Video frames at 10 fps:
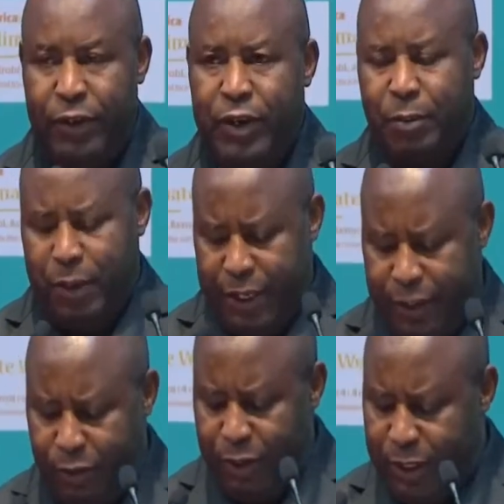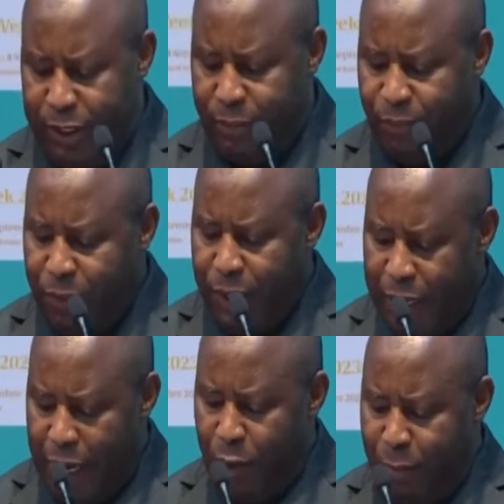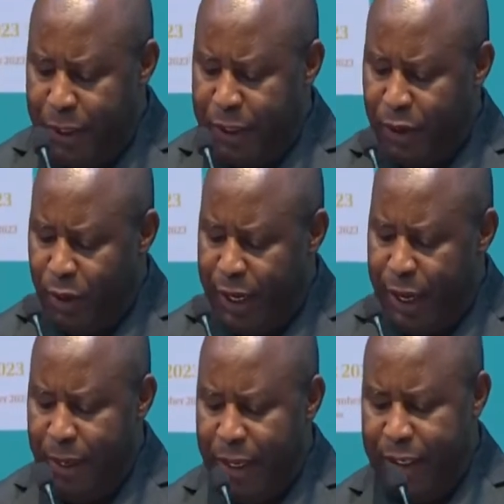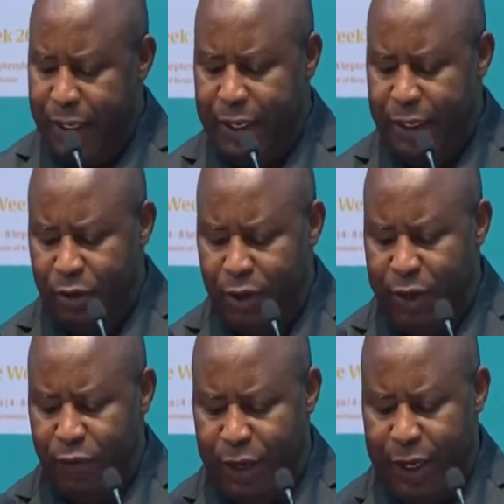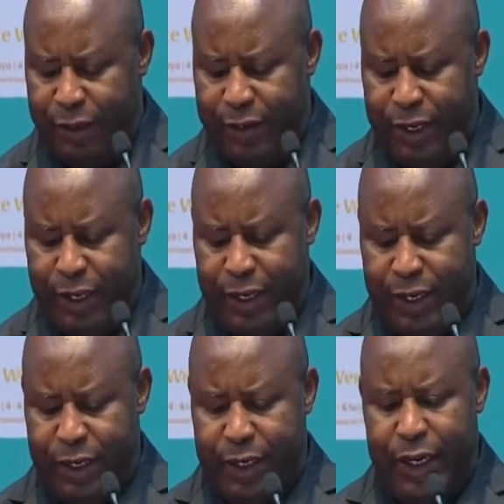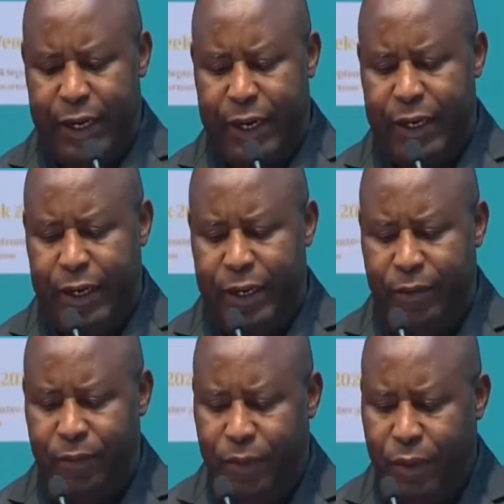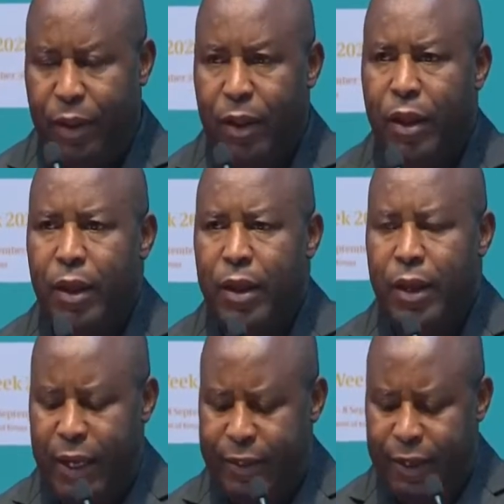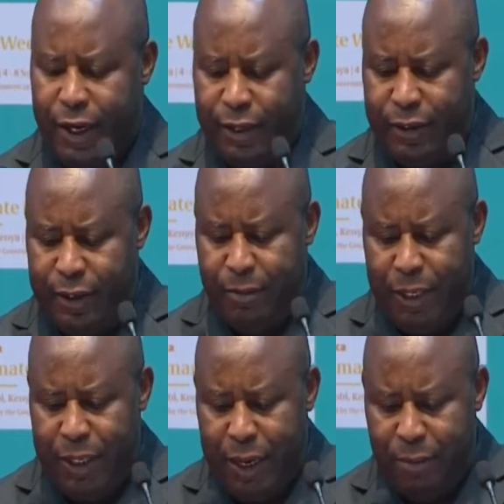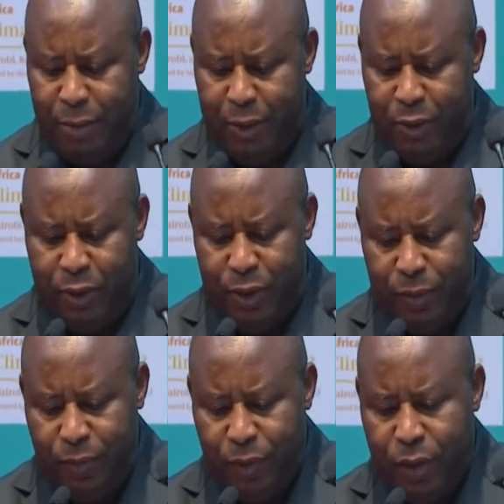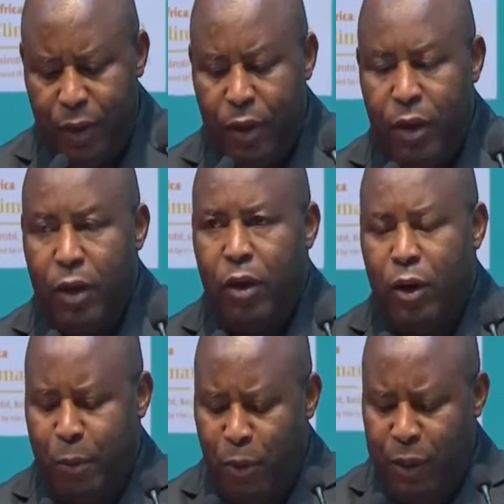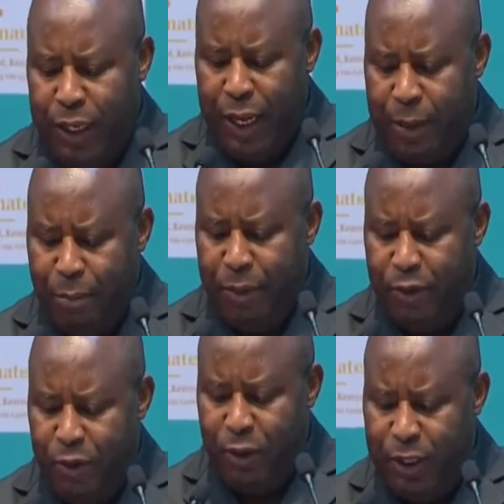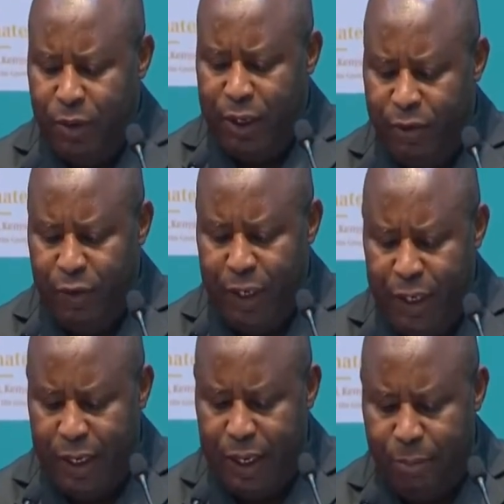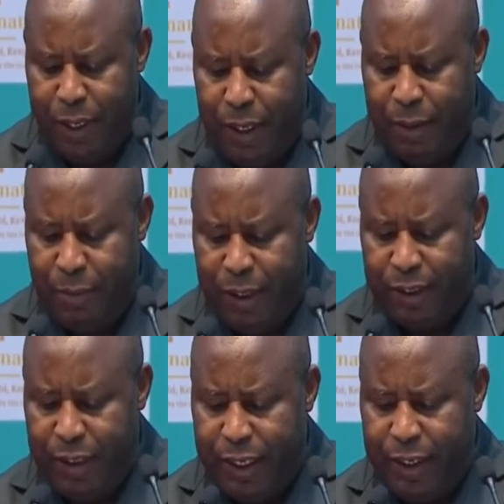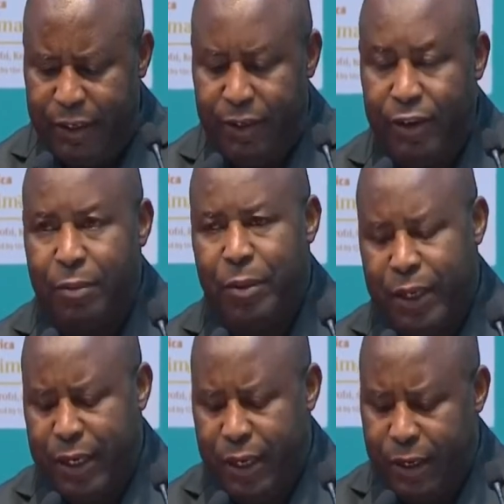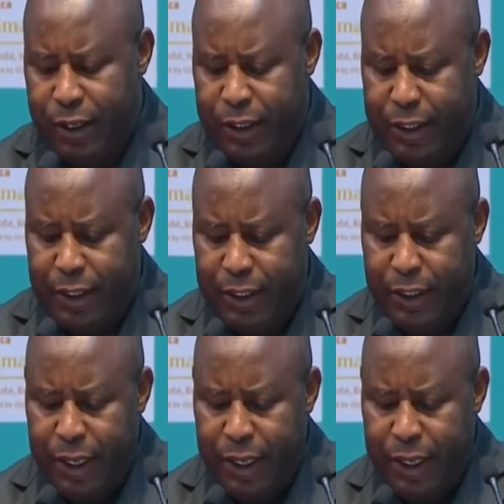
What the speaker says: a program that is Burundi since 2018 wants to rehabilitate the degraded forest lands. Excellency, ladies and gentlemen, Burundi has the ambition